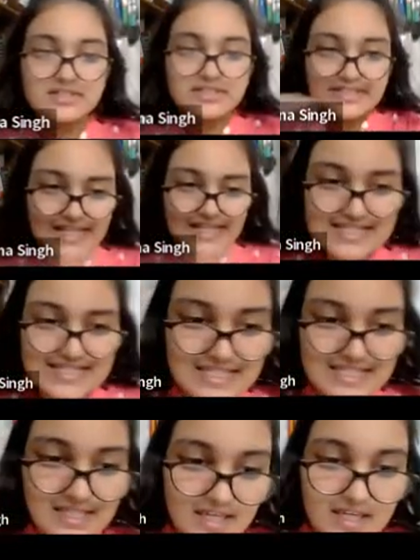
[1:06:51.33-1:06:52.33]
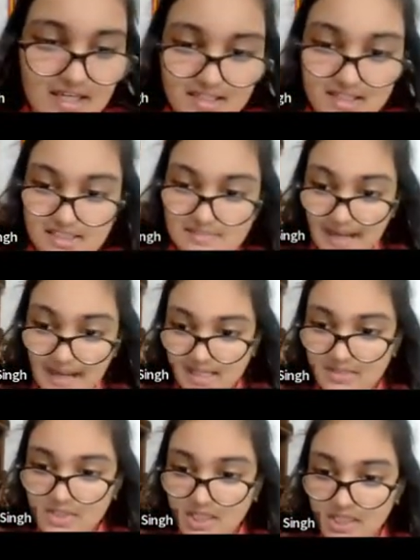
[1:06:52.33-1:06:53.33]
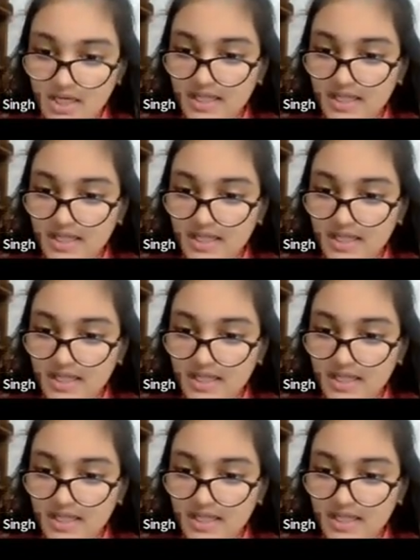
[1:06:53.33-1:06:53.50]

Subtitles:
the text, this background color,